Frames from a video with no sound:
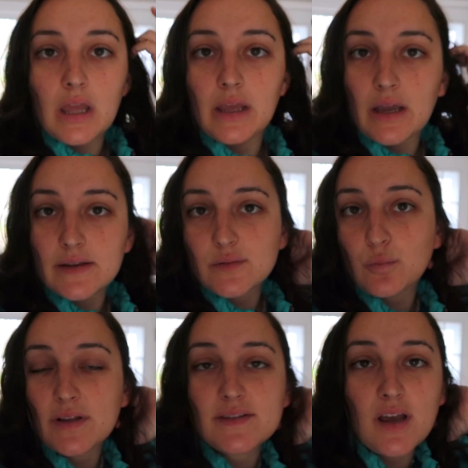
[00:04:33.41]
Hey guys,
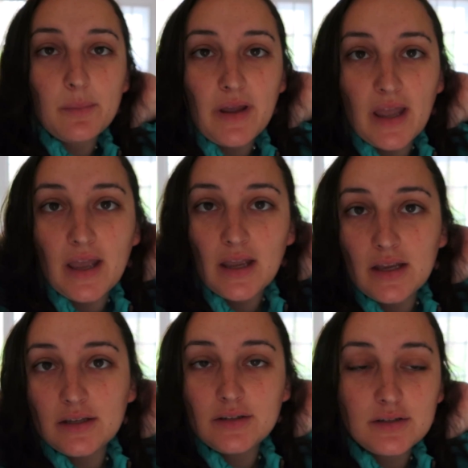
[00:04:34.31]
what's up?
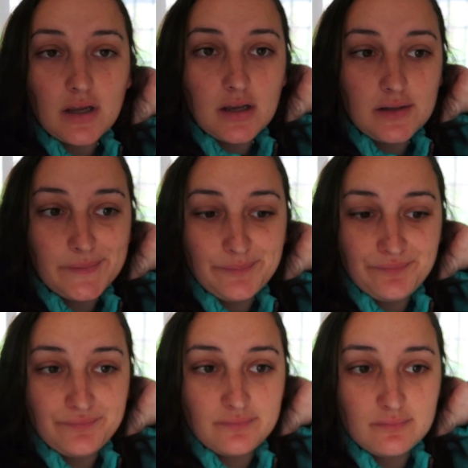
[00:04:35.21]
And um,